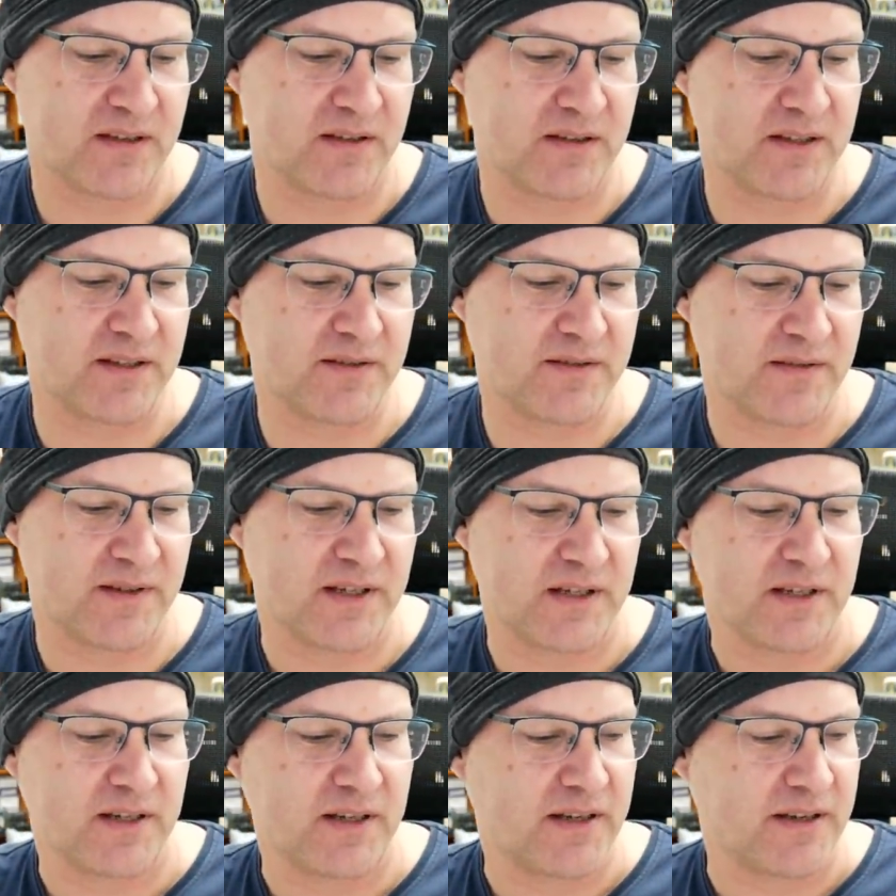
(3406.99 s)
It
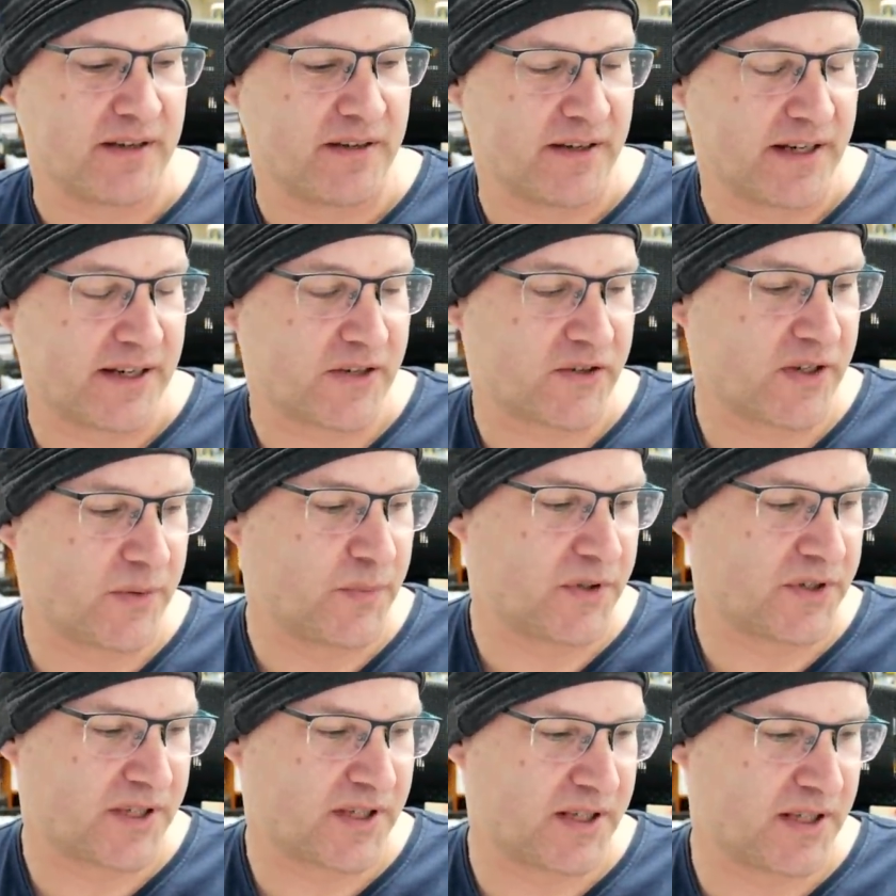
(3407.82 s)
it actually
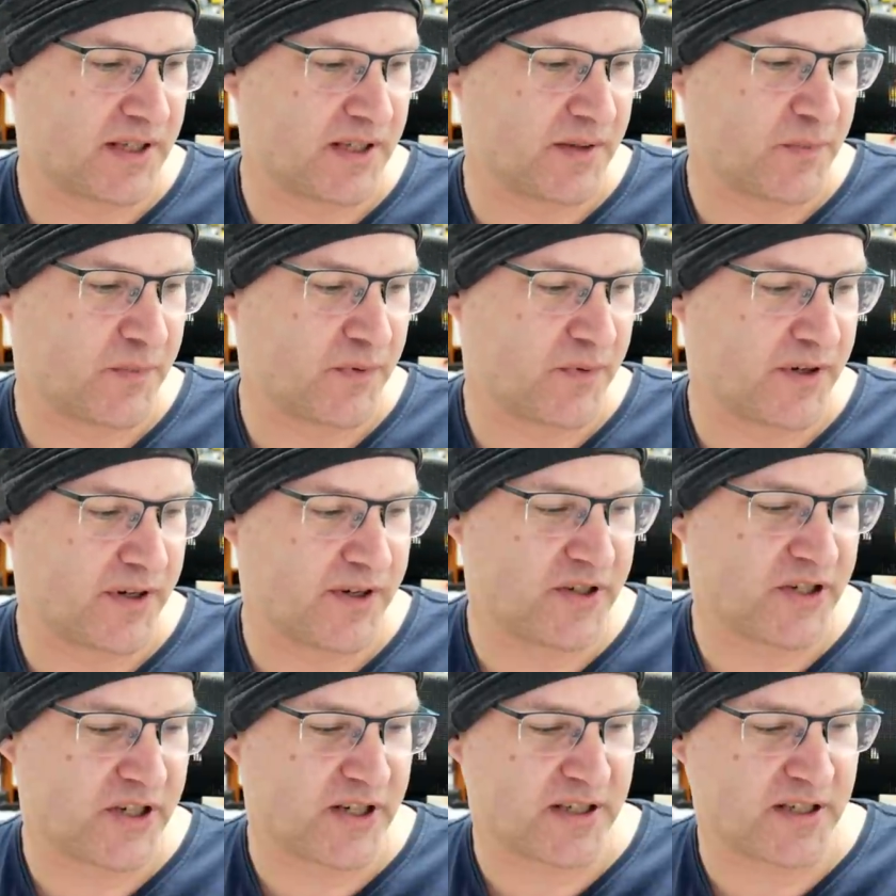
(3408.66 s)
puts the
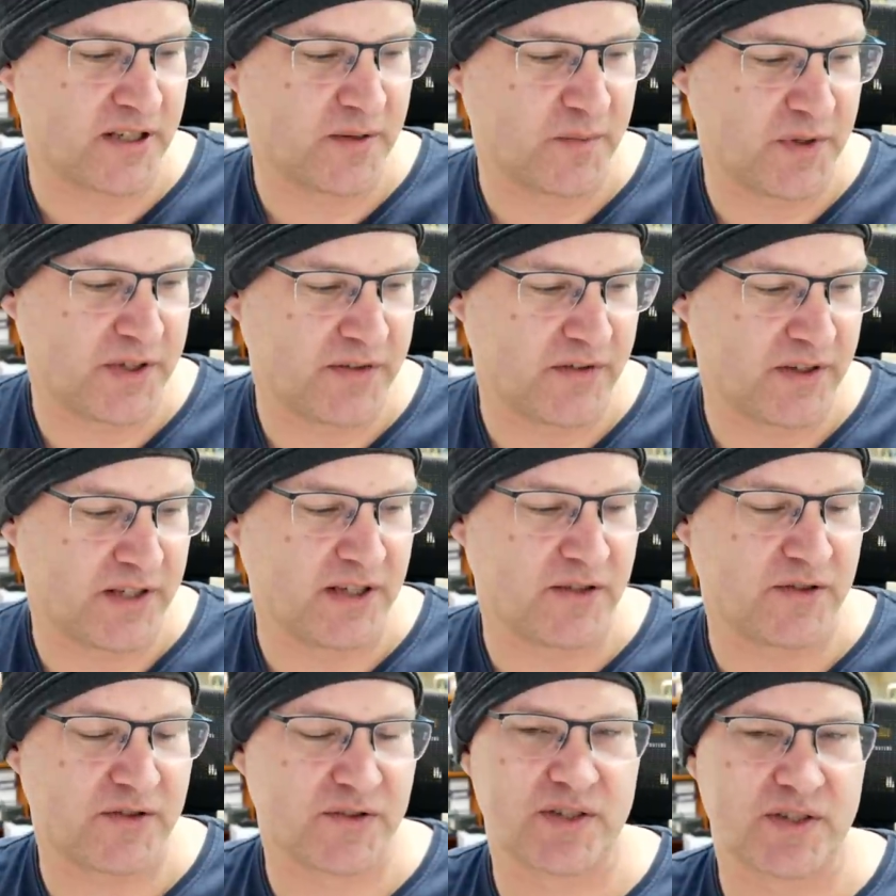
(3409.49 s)
project in a bit of an
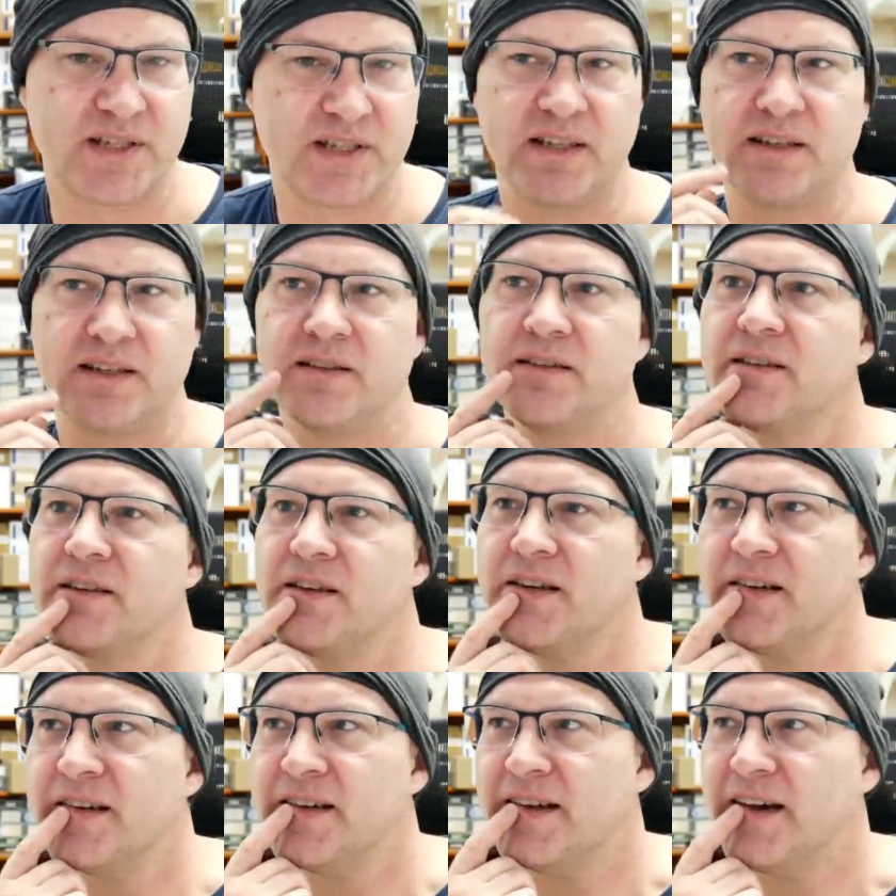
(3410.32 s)
interesting
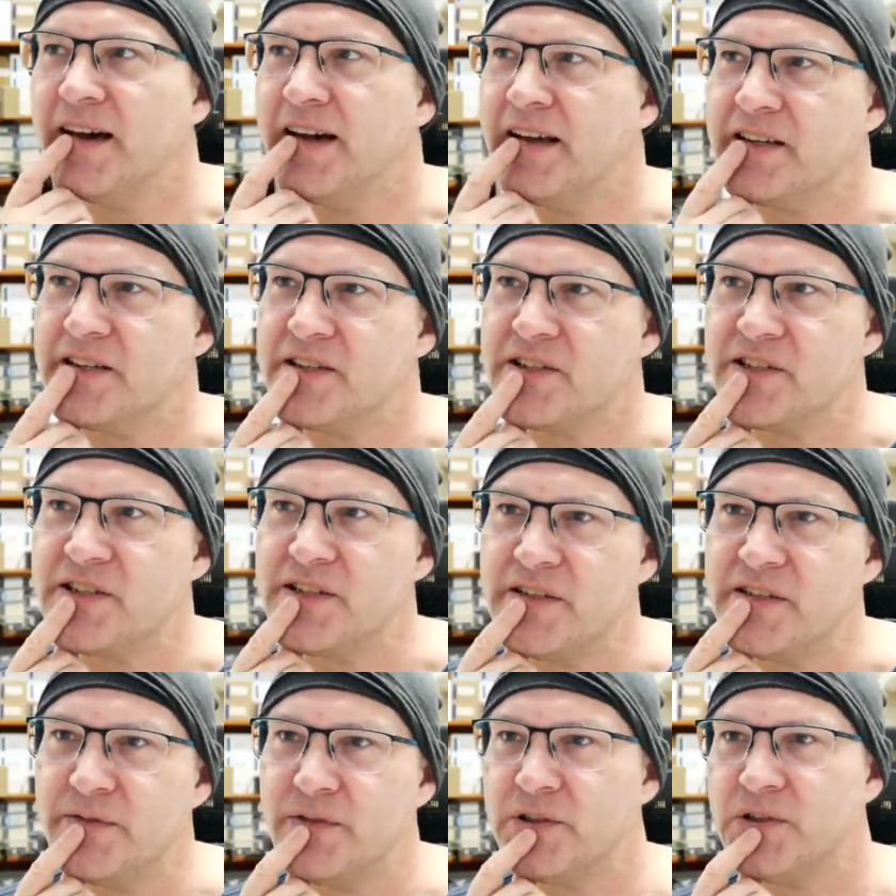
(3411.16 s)
and
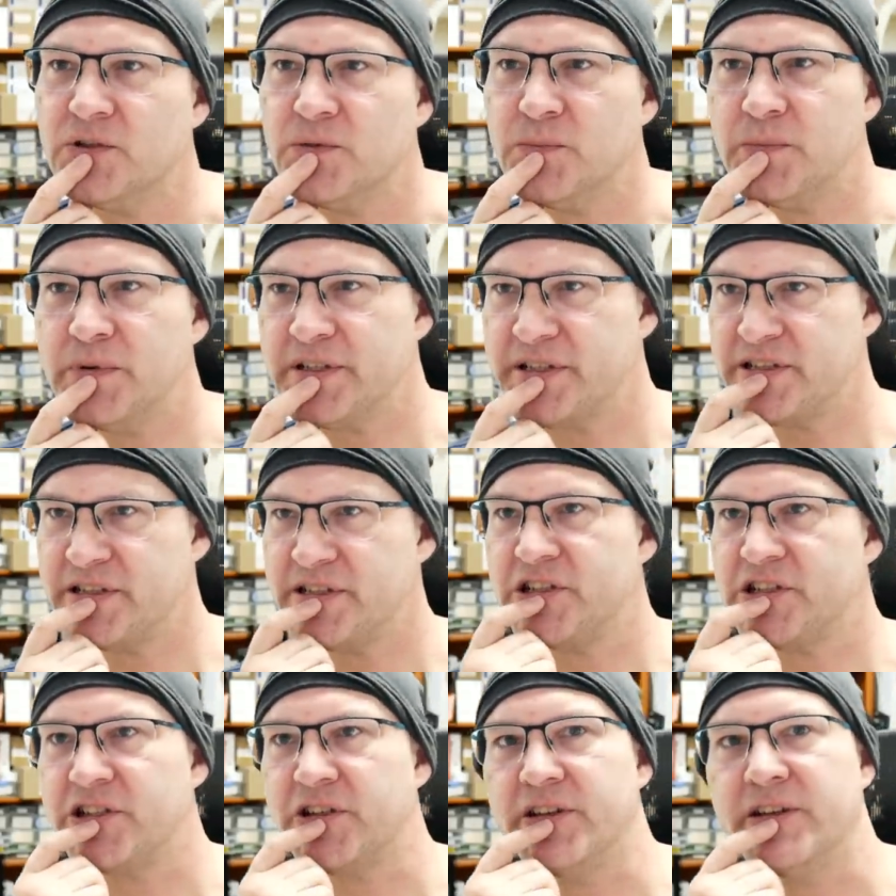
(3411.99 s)
difficult
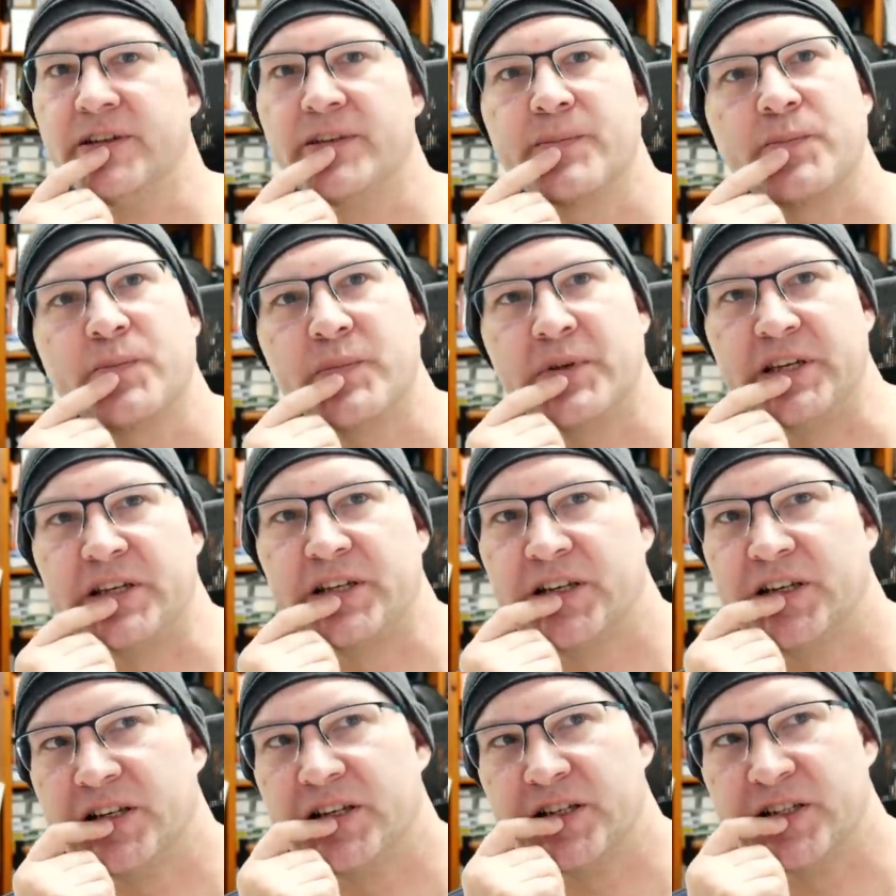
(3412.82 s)
position
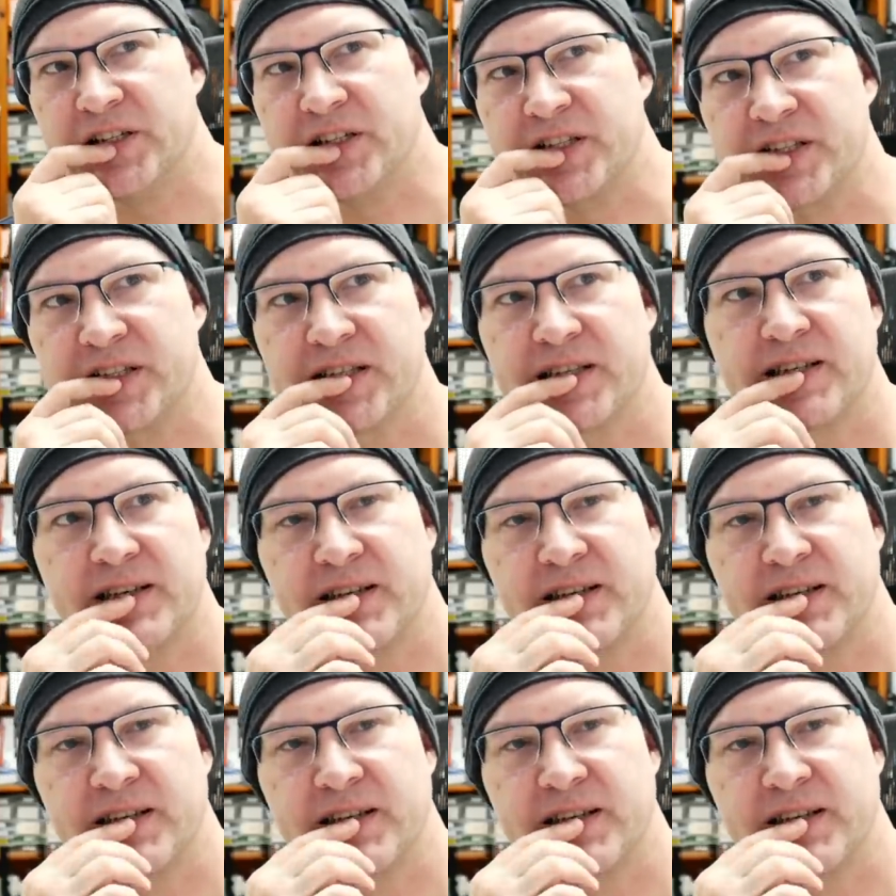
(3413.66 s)
because